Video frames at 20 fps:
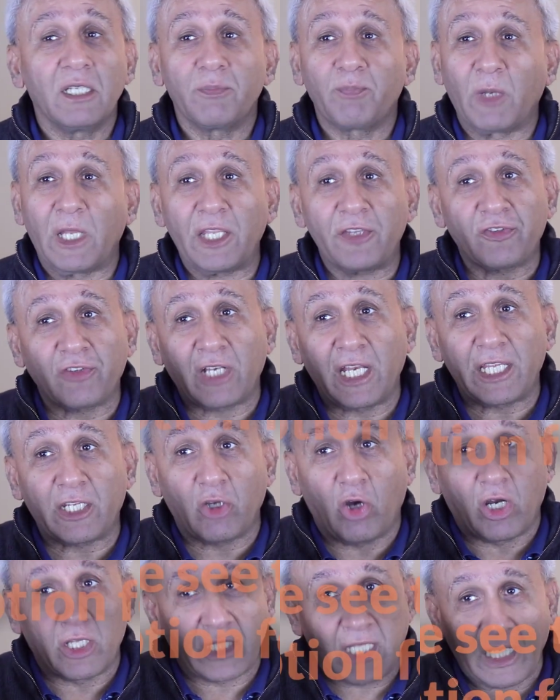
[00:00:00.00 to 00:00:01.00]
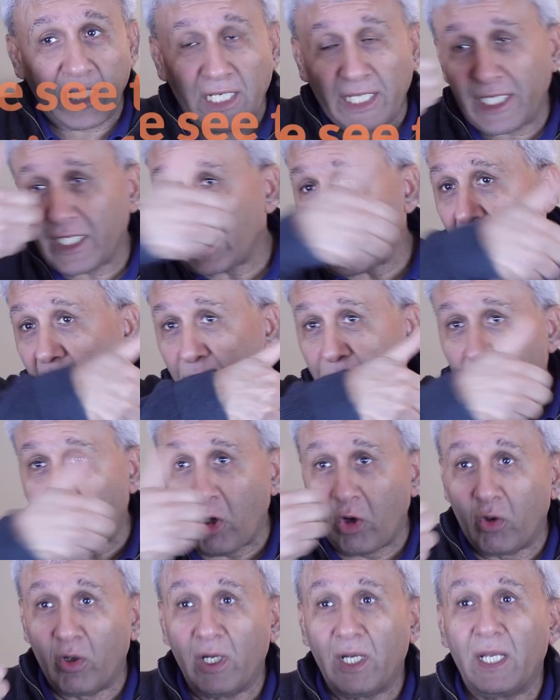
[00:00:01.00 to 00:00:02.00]
please click on the link
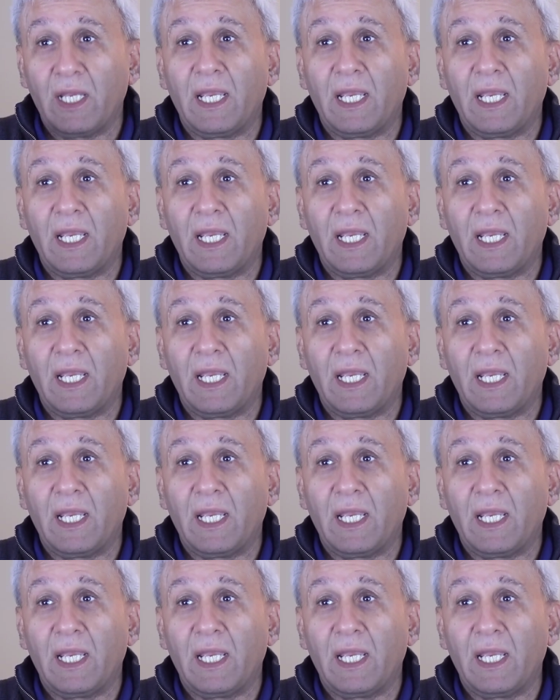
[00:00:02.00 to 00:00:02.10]
above